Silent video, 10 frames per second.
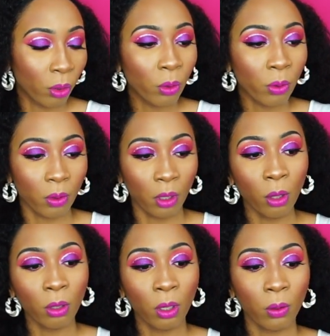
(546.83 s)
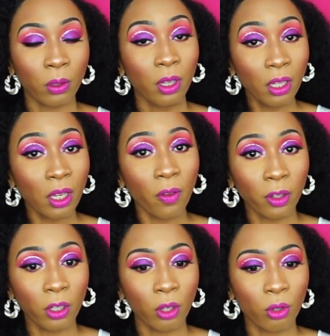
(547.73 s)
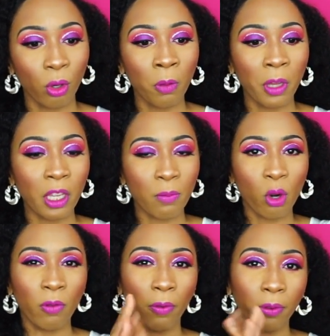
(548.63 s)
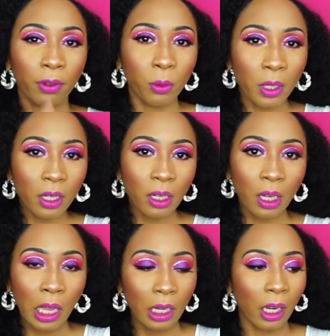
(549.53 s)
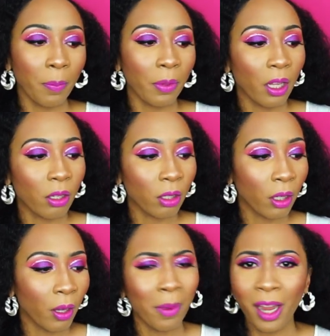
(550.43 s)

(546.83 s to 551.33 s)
Lolo does have good control, but he's more of a fluid type of dancer.